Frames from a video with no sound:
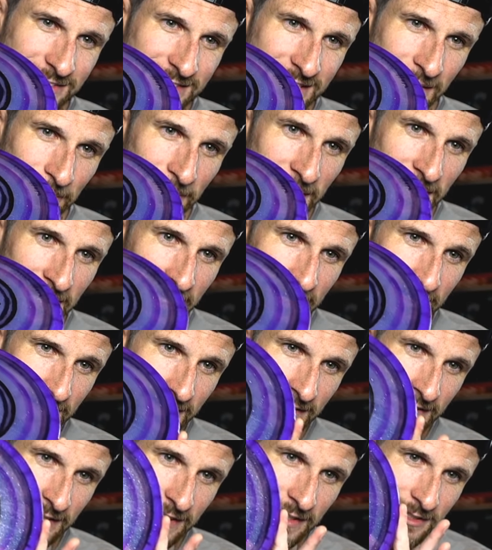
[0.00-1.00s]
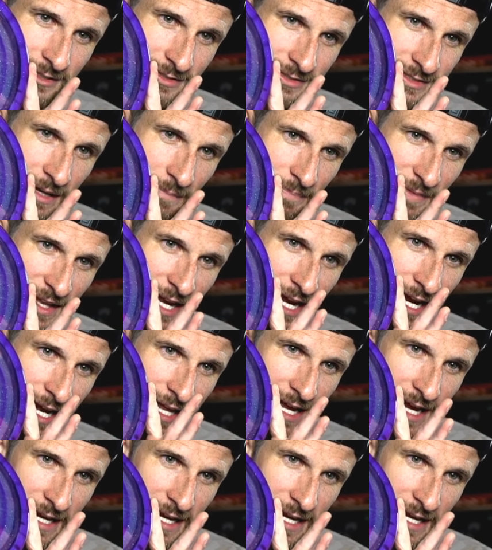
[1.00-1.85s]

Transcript: something on it.